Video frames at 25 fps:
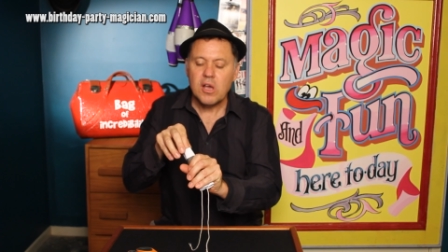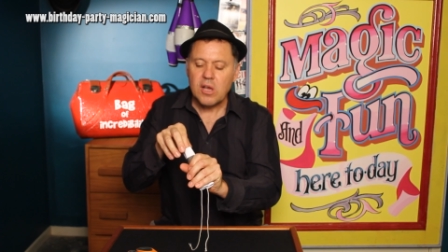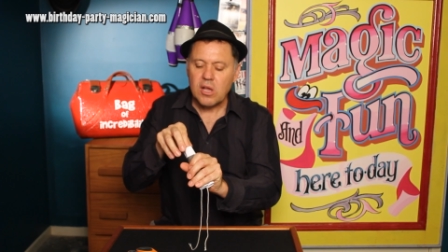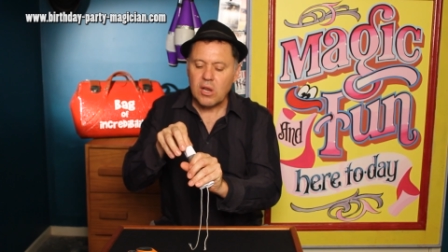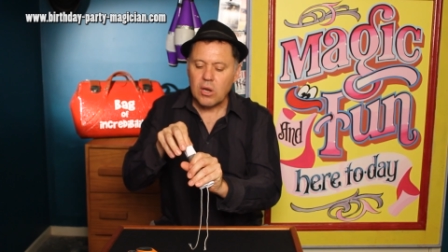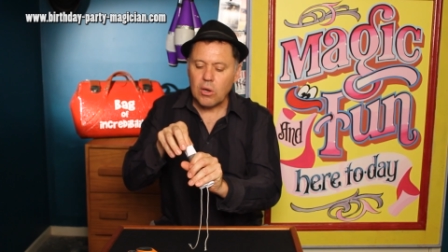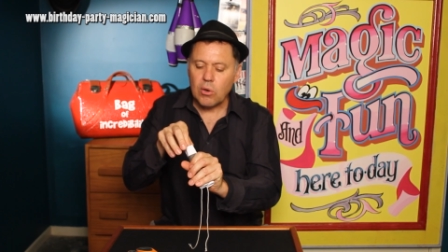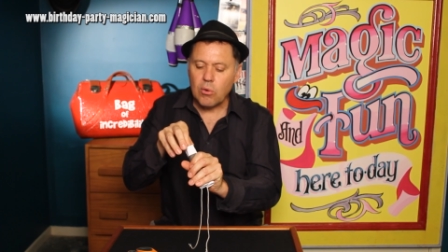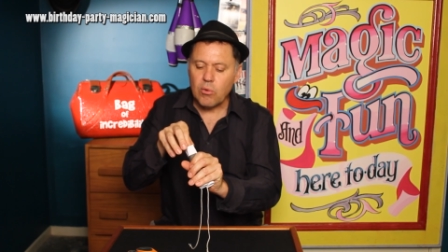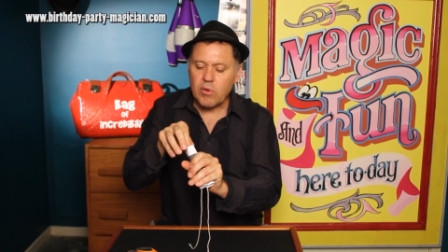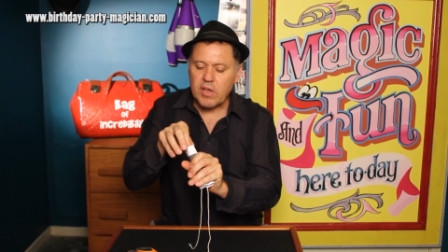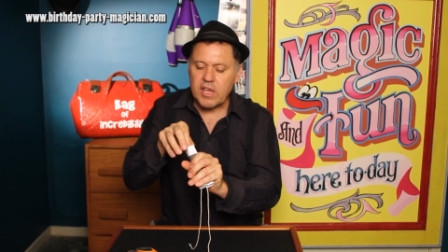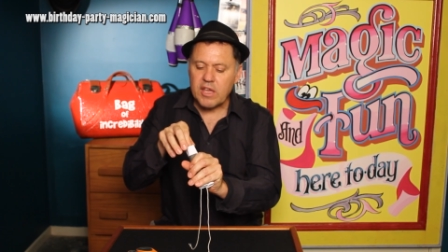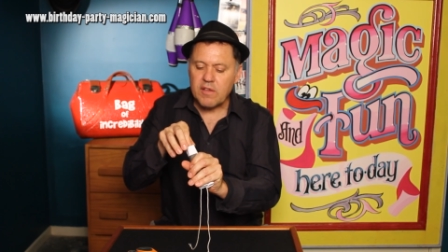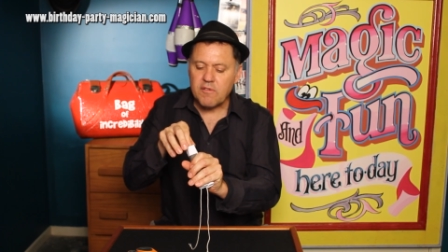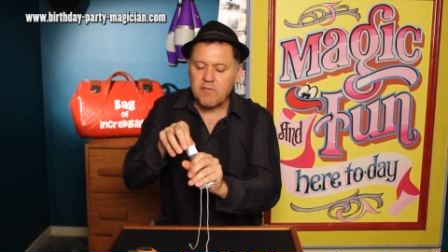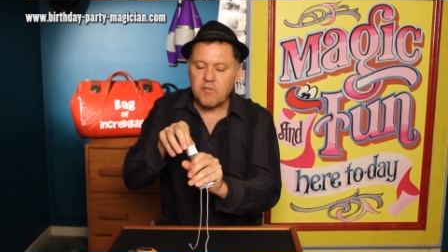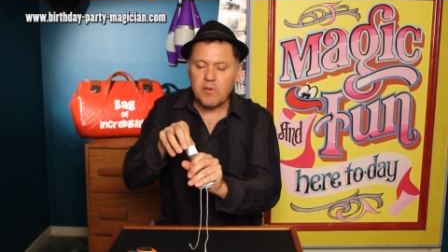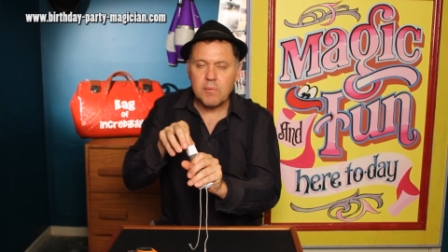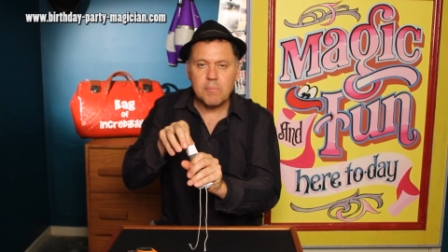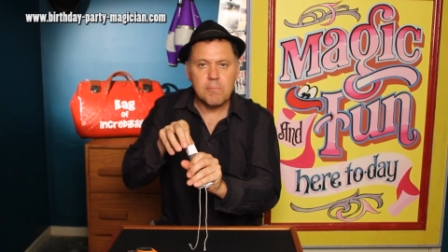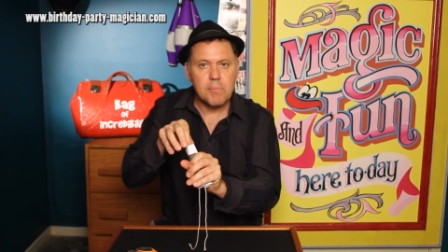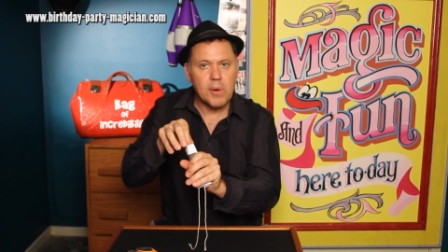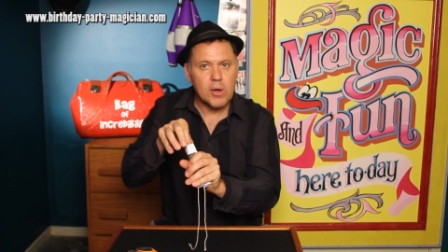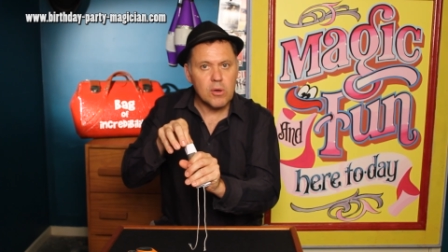looking for
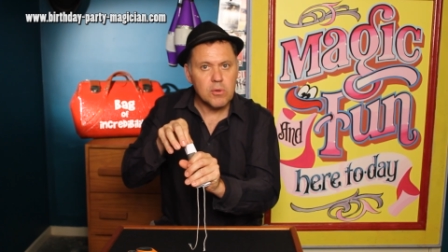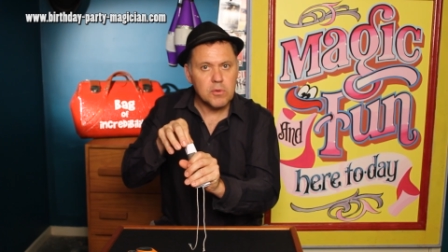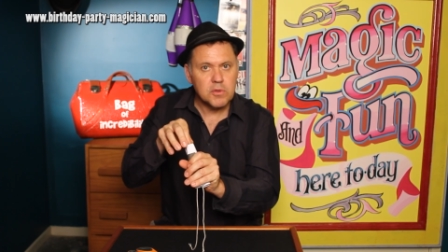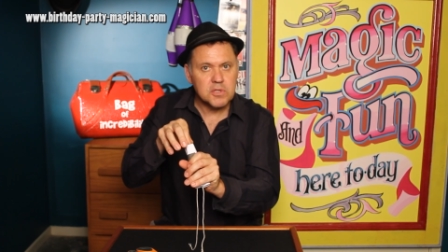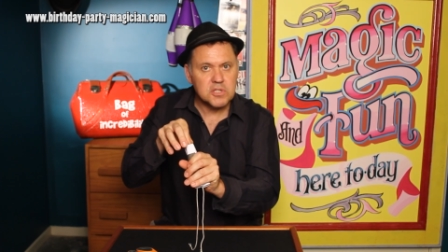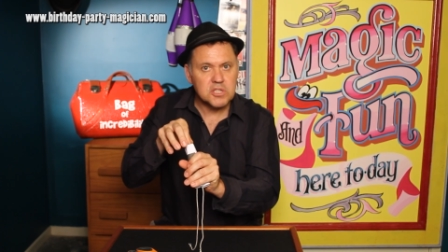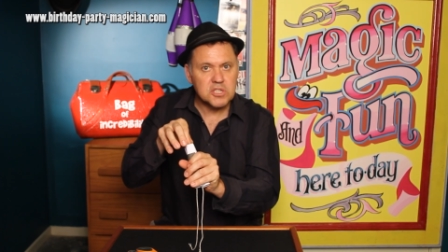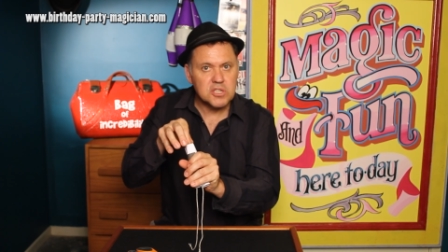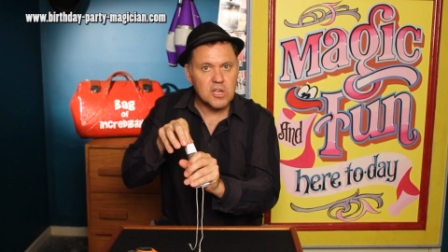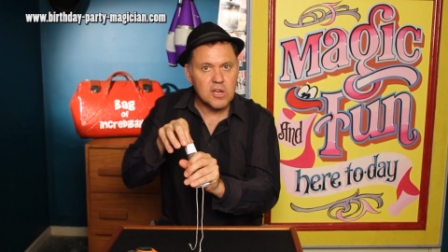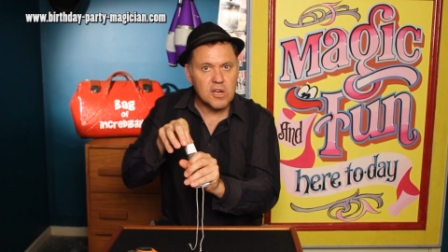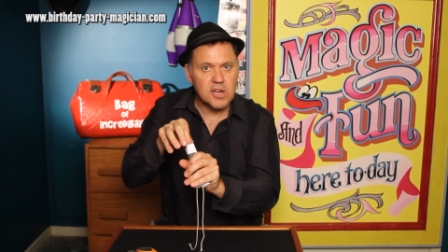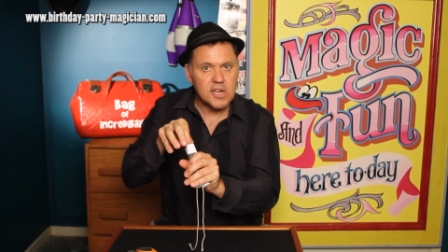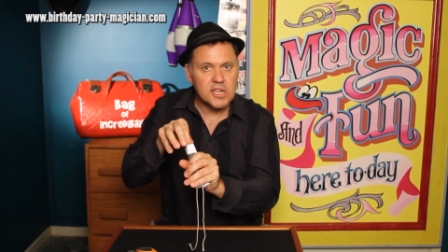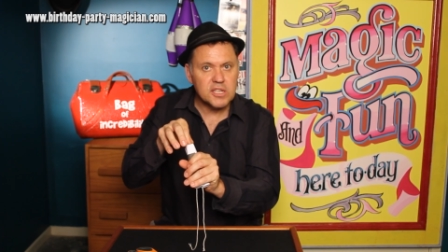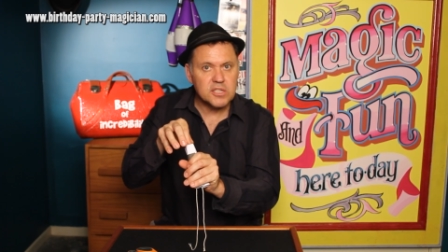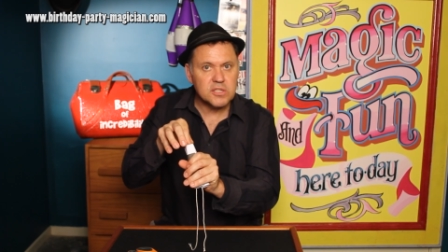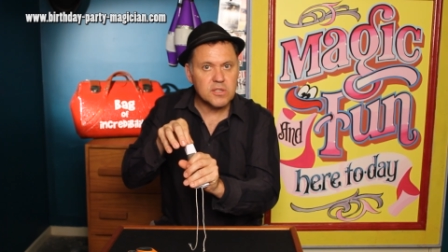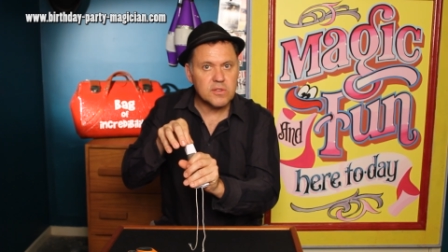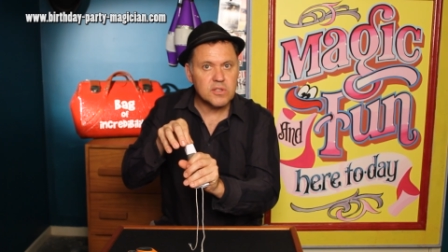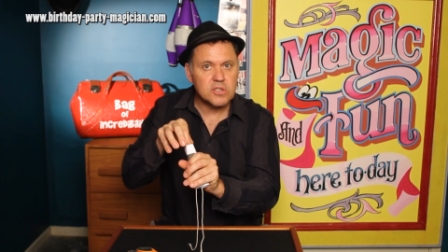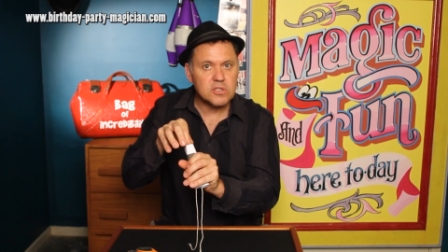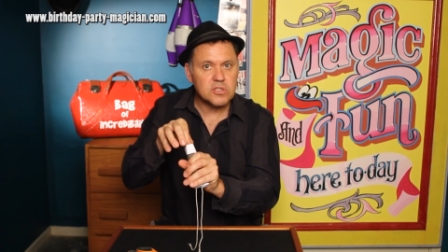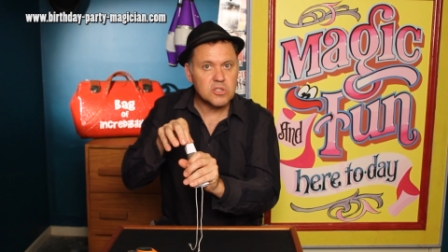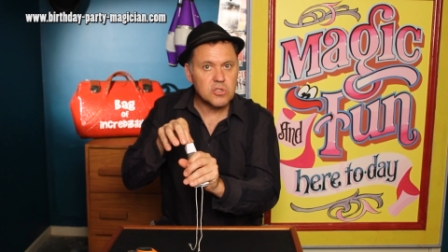both sides
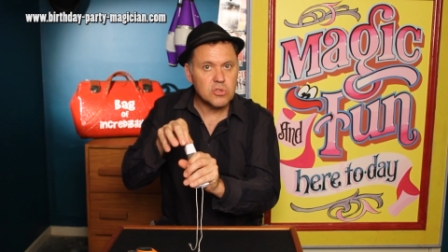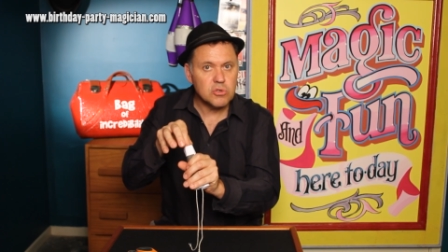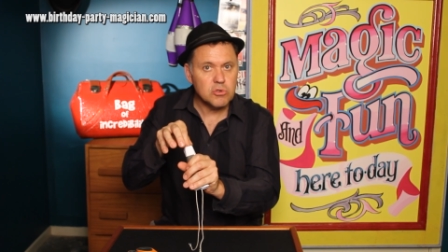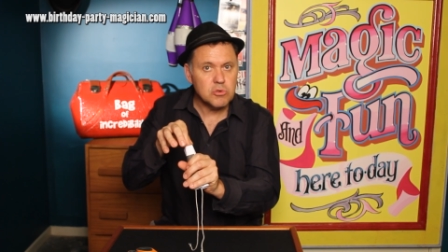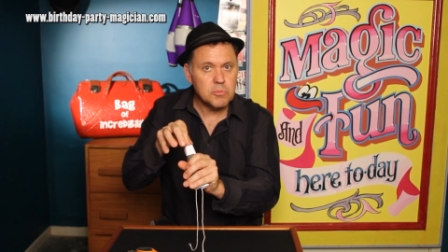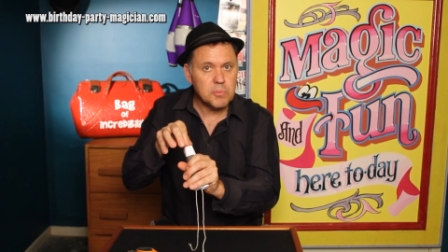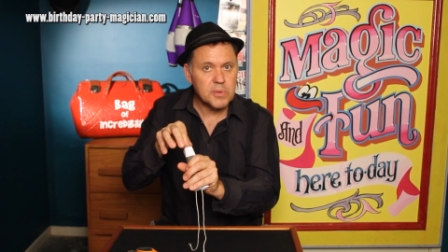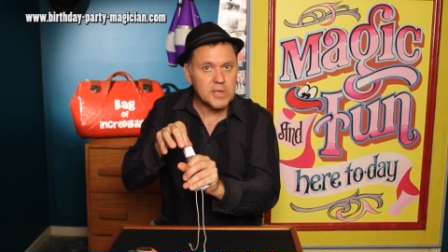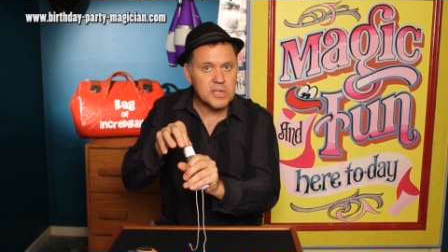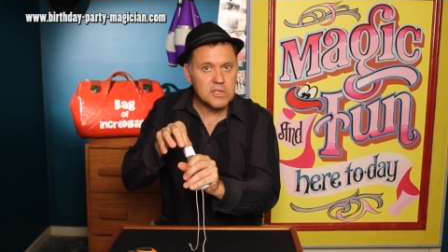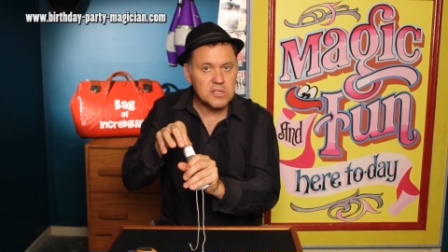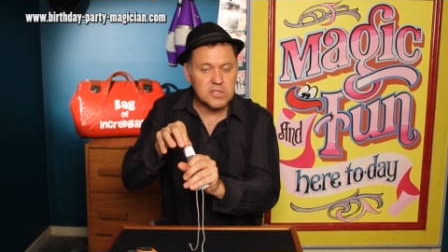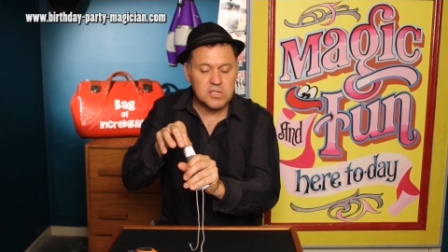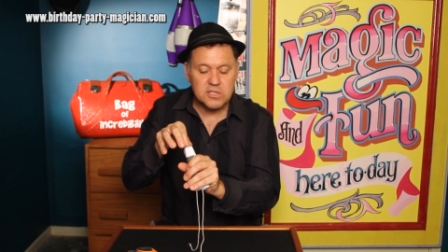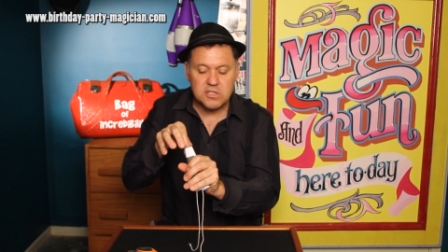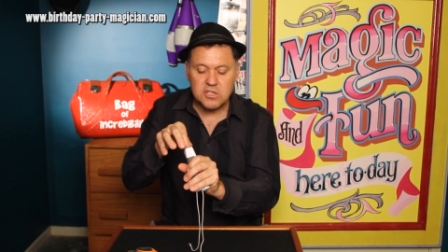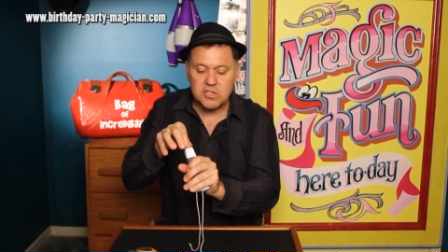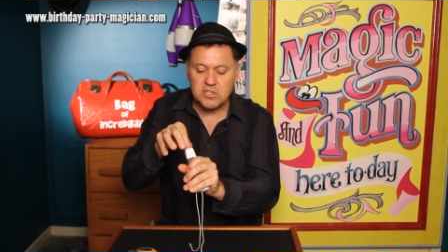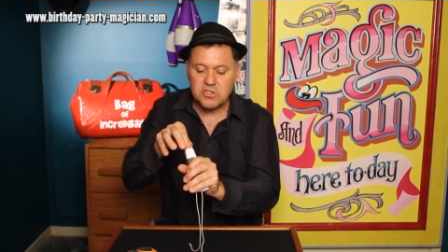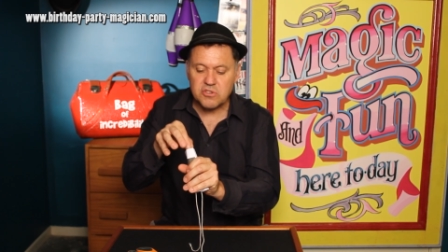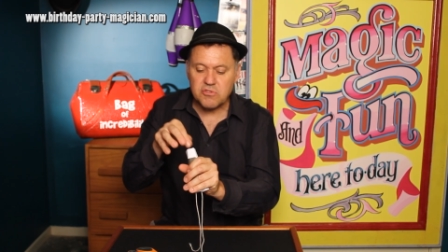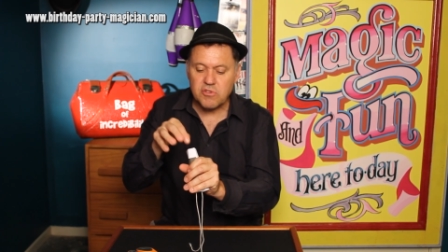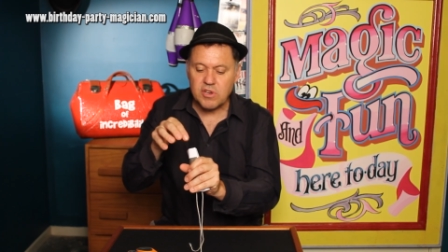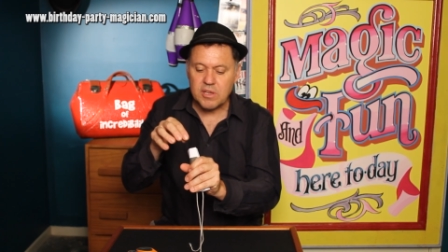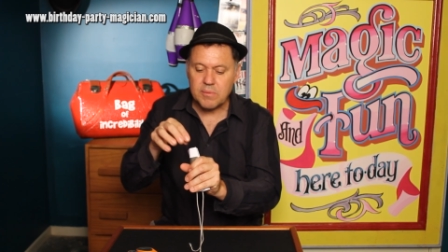of the two pieces of
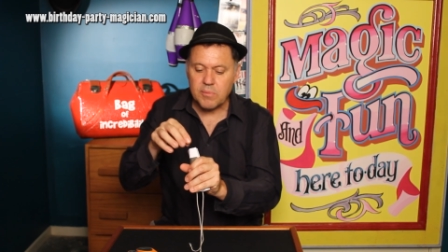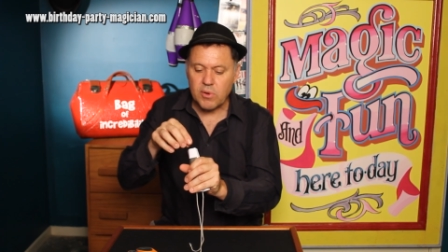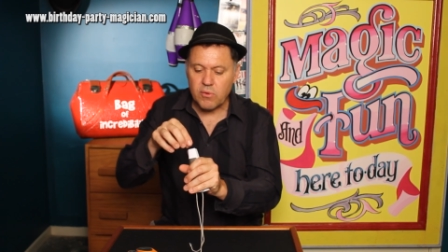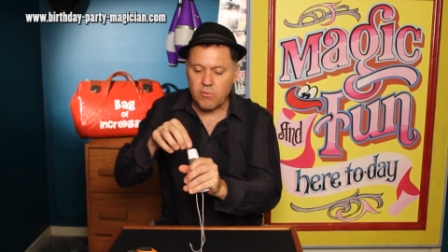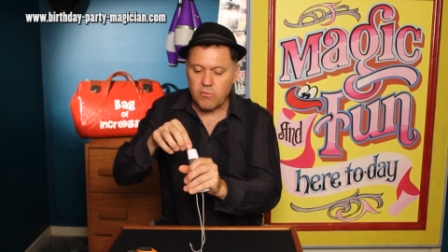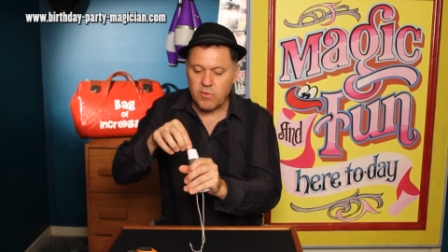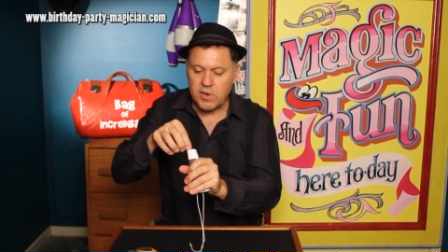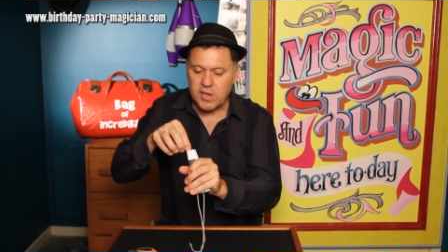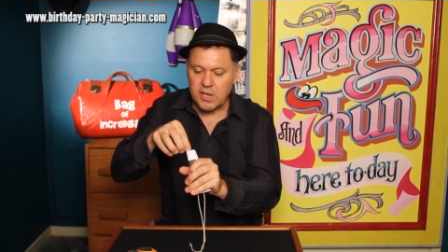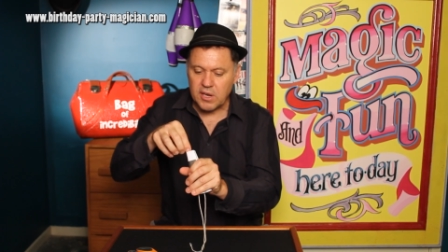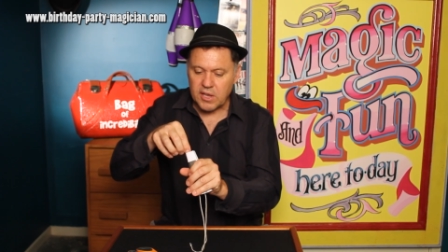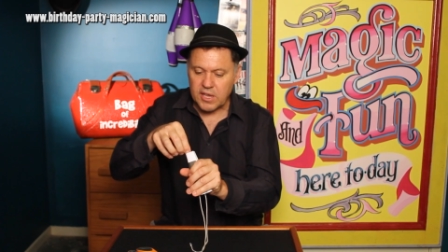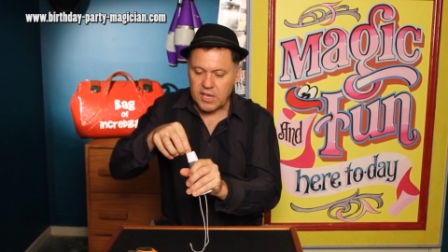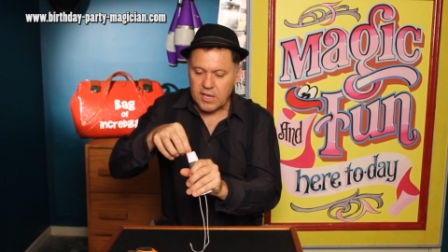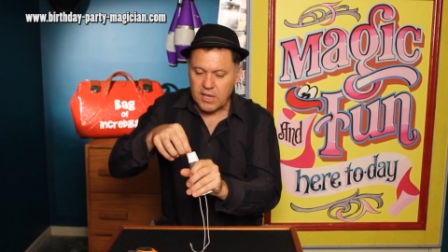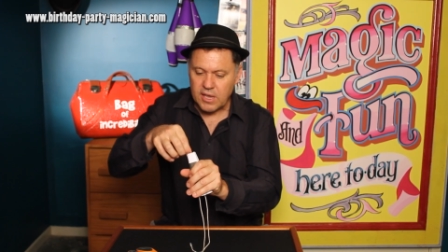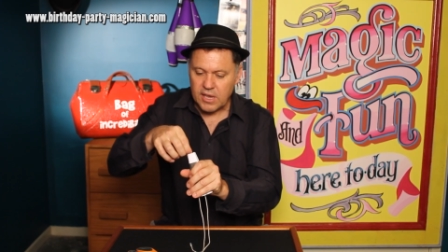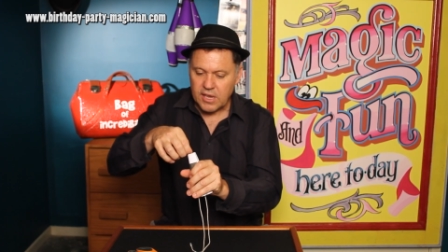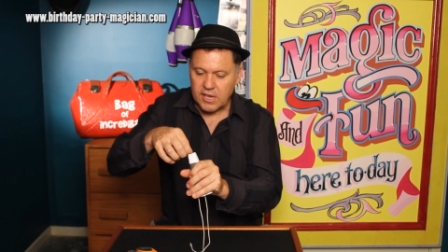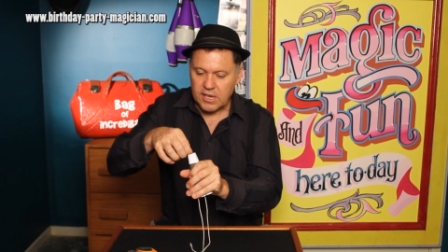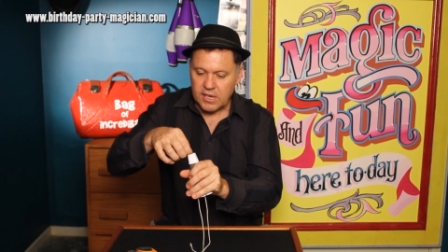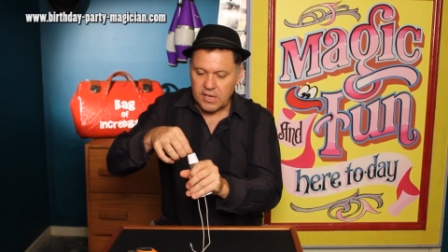string, but really